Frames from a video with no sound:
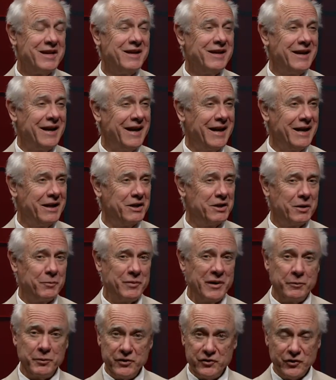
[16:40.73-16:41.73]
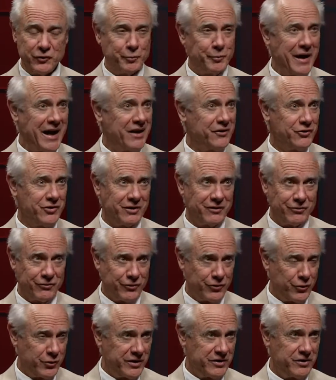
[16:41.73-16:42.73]
and uh, people just passing
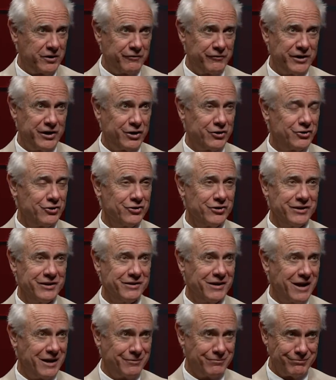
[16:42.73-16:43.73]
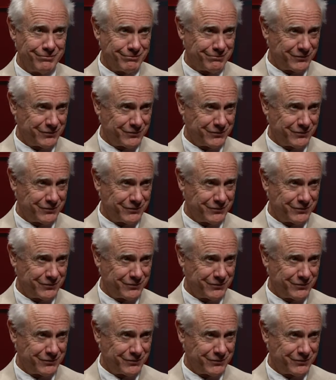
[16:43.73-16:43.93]
through in their vehicle and not